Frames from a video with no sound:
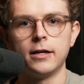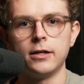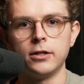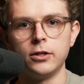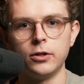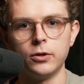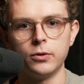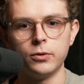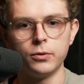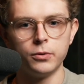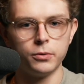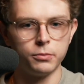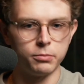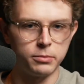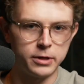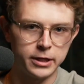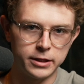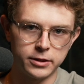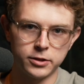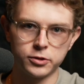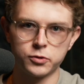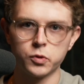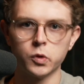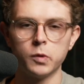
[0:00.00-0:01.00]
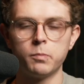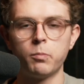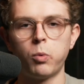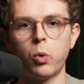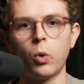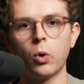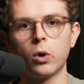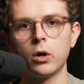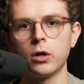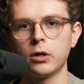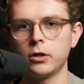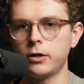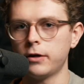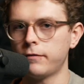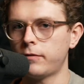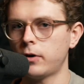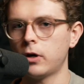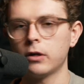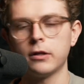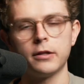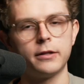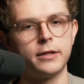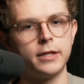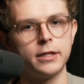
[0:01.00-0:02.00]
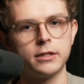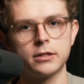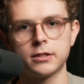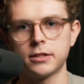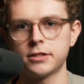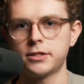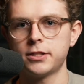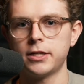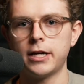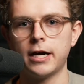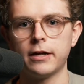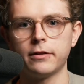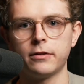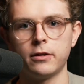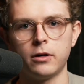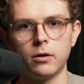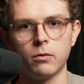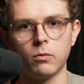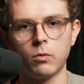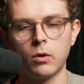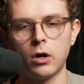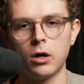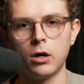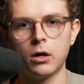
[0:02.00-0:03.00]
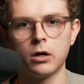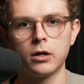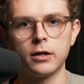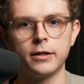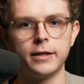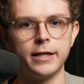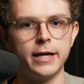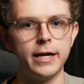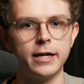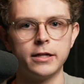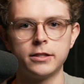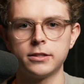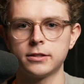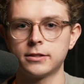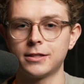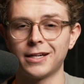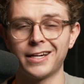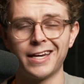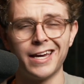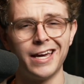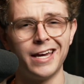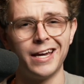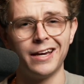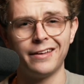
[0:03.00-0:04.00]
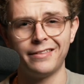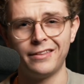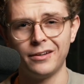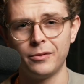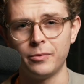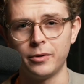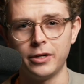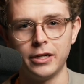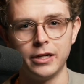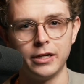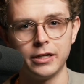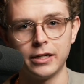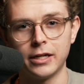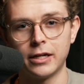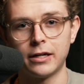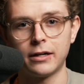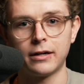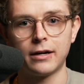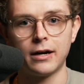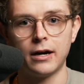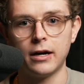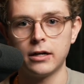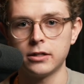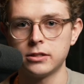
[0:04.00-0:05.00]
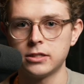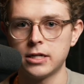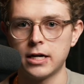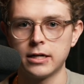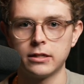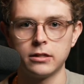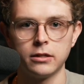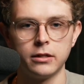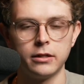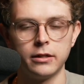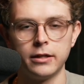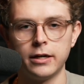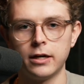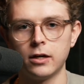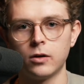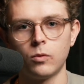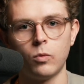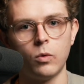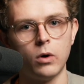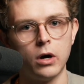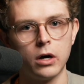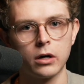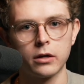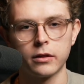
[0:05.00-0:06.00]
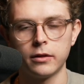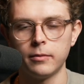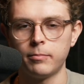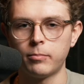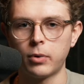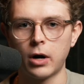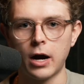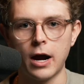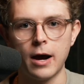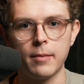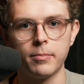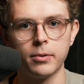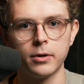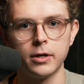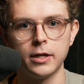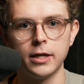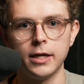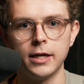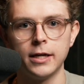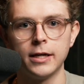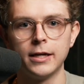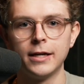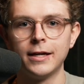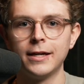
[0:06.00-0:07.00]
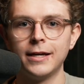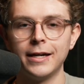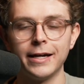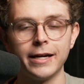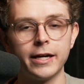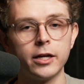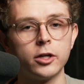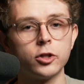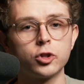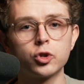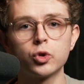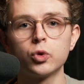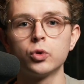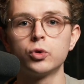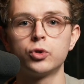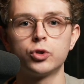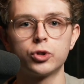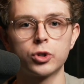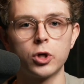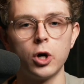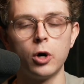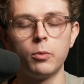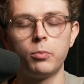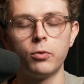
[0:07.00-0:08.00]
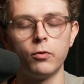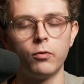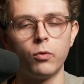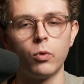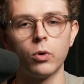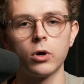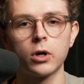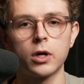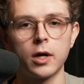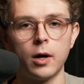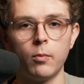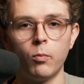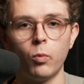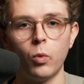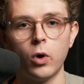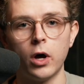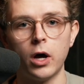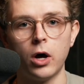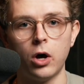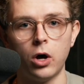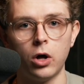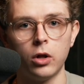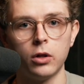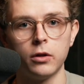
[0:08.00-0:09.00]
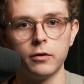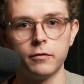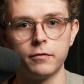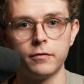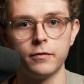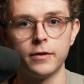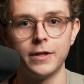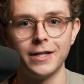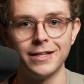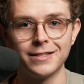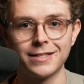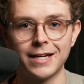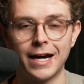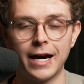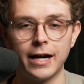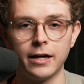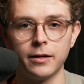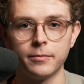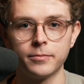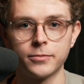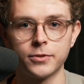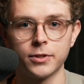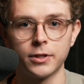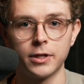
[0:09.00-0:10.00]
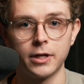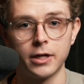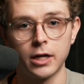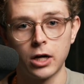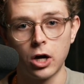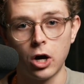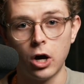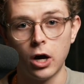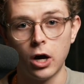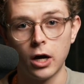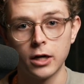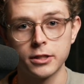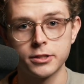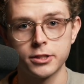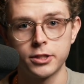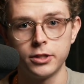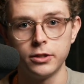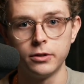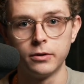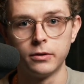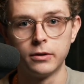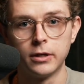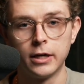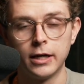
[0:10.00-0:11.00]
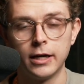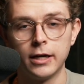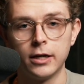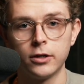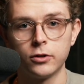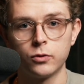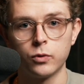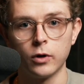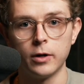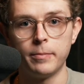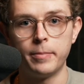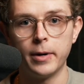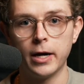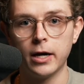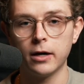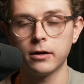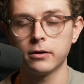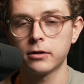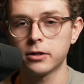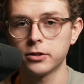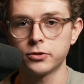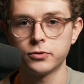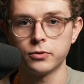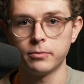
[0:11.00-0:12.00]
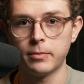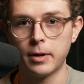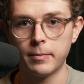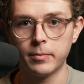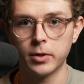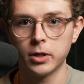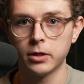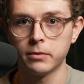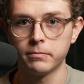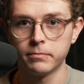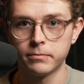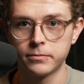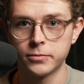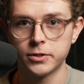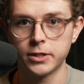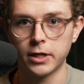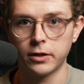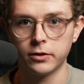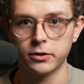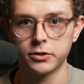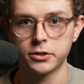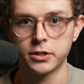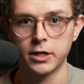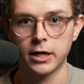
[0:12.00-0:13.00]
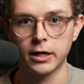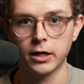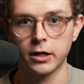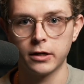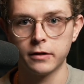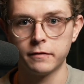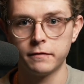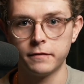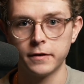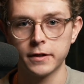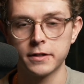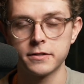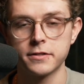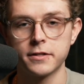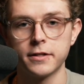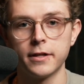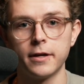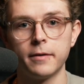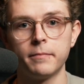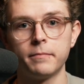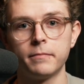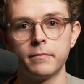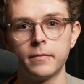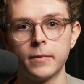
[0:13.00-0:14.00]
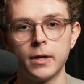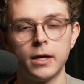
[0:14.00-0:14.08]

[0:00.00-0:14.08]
You get this report, you have all the things listed out that are wrong. The agent's like, hey, I think we need to get a contractor in there to walk the property and get a true scope of work on what all of these items are going to cost you to repair. Because remember, seller's not going to fix them.